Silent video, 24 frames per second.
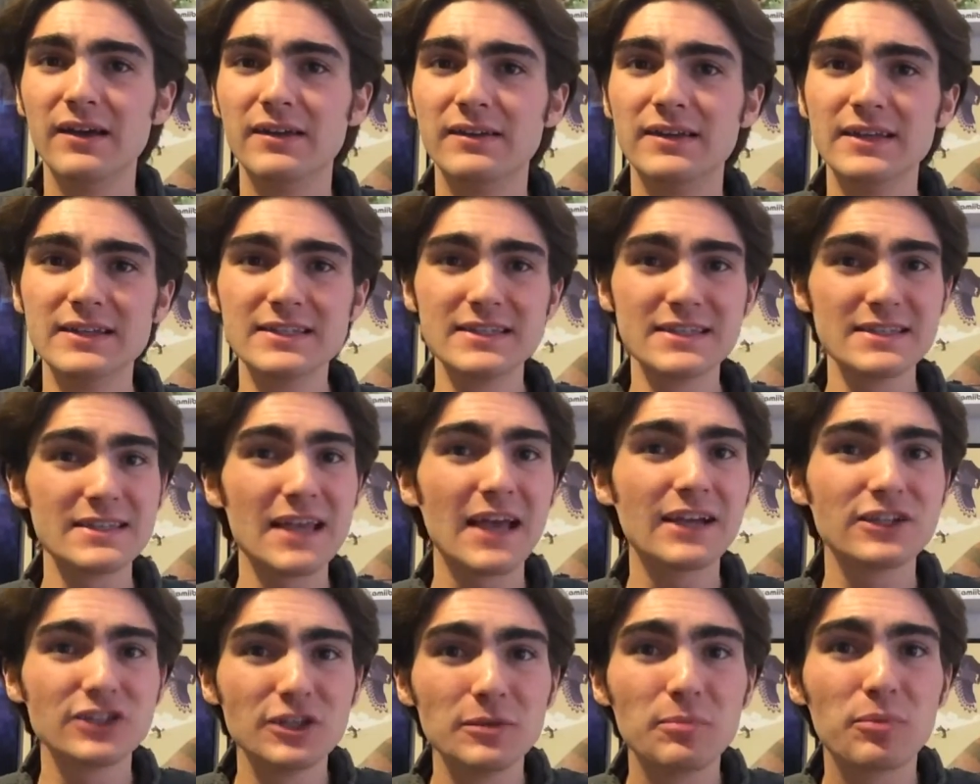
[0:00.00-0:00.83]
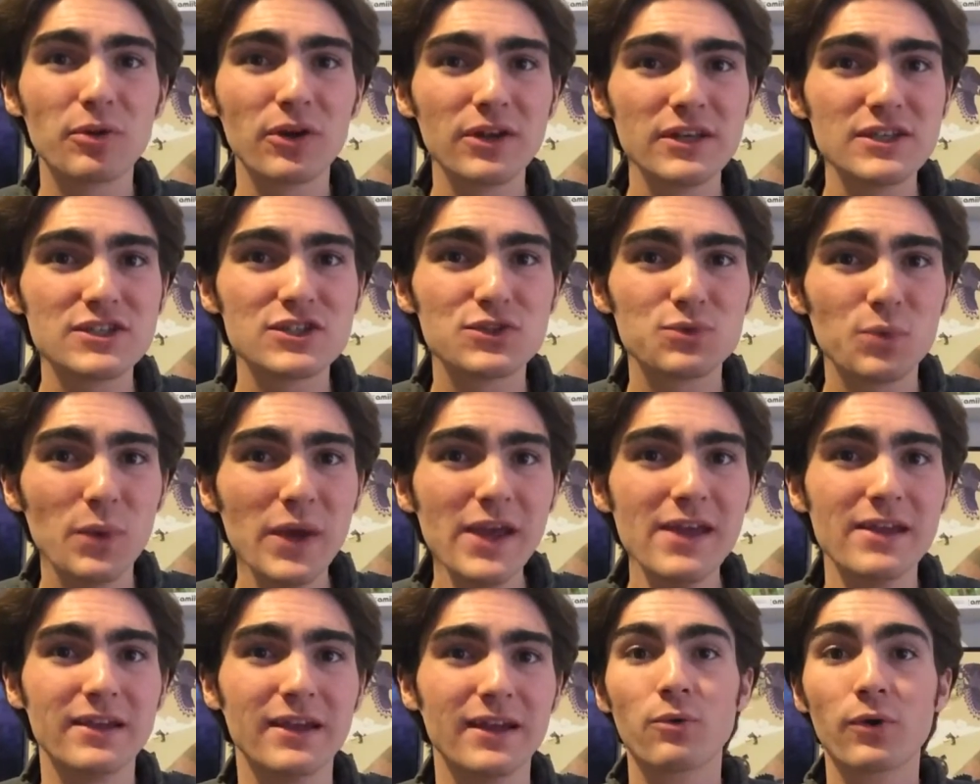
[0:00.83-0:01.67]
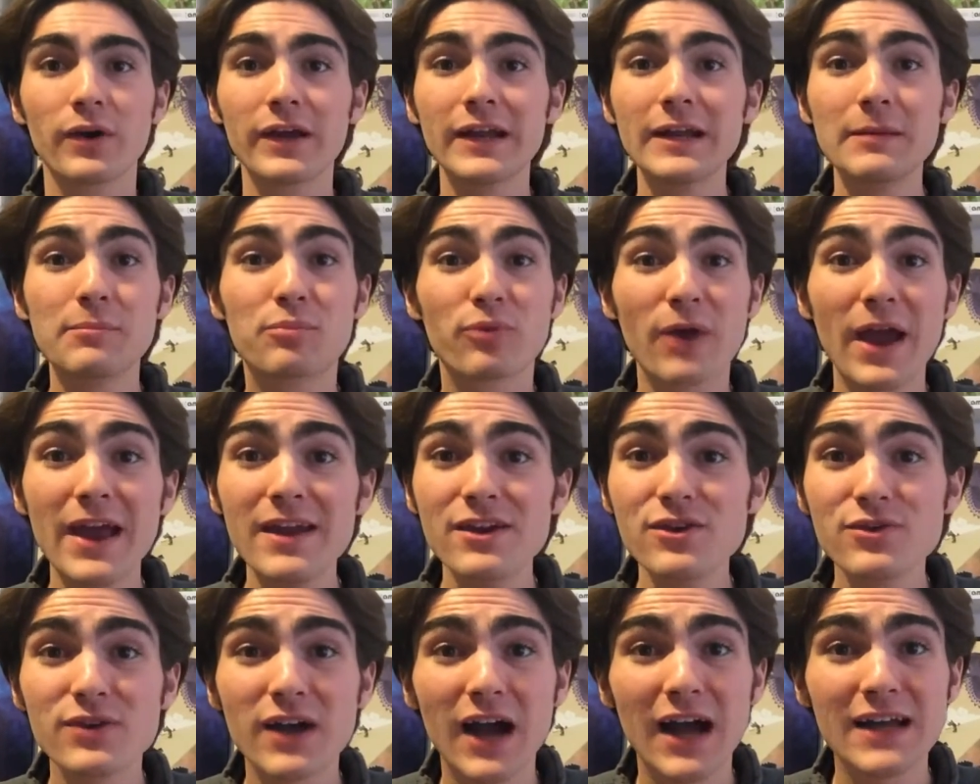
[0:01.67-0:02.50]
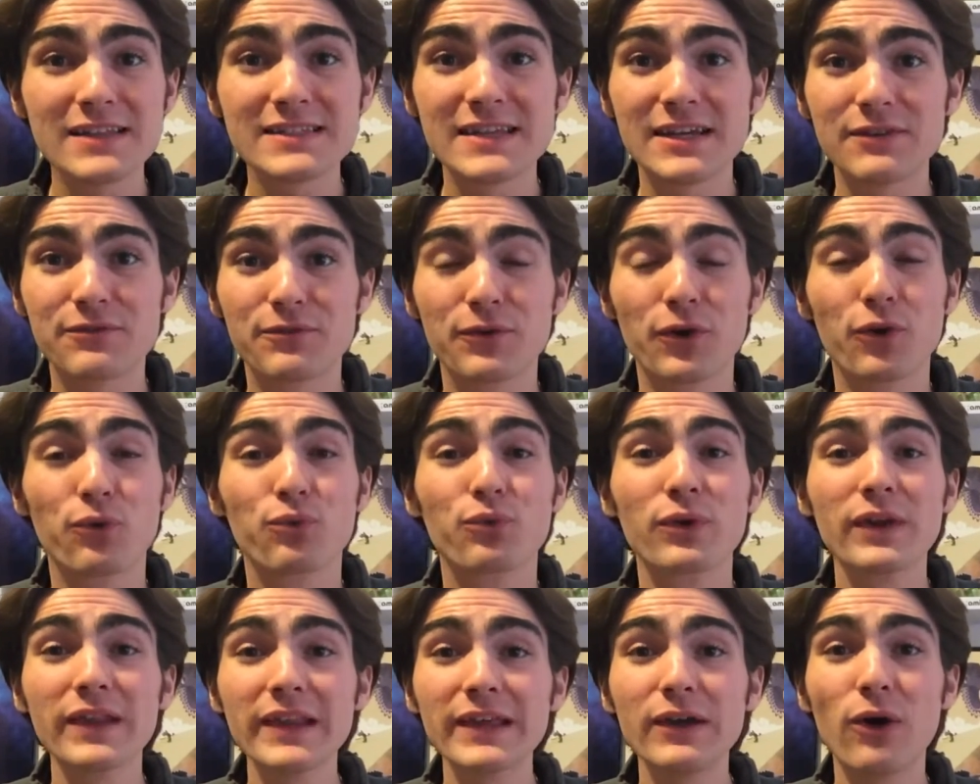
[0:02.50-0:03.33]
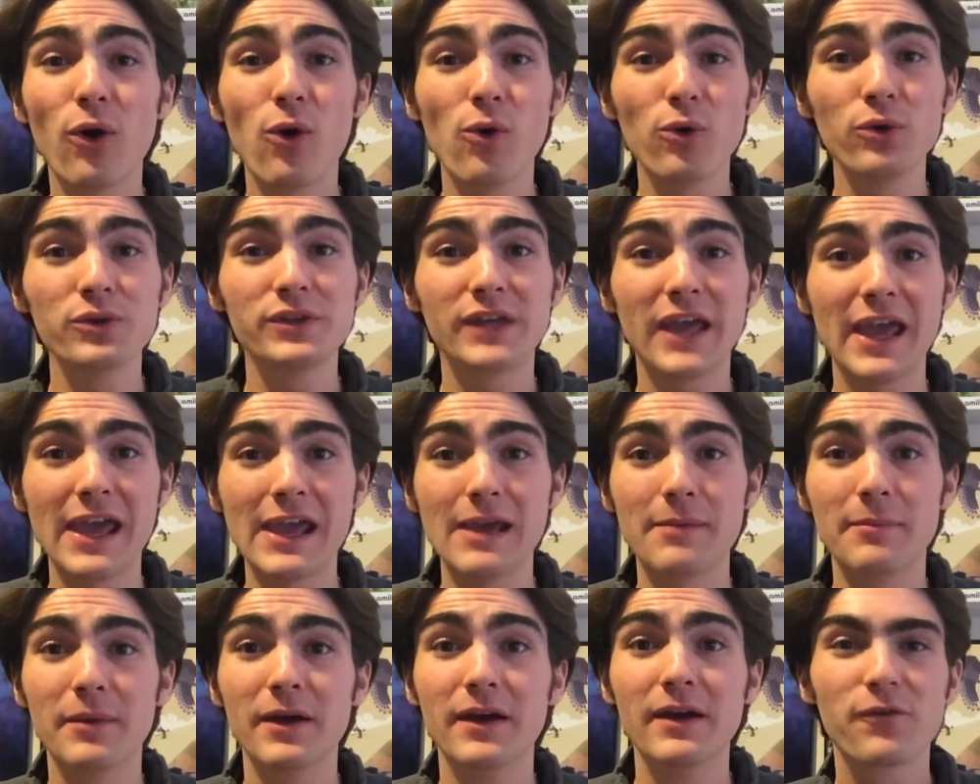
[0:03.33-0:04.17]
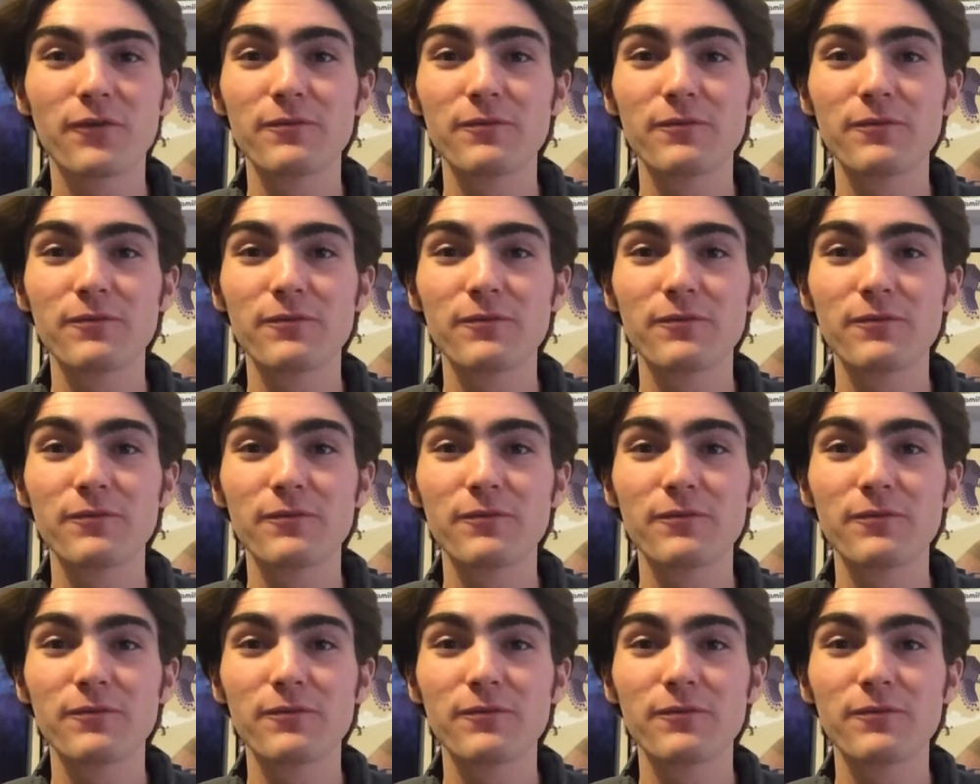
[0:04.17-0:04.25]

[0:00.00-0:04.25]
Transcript: This is actually pretty sweet. We're getting brand new content for a really old game.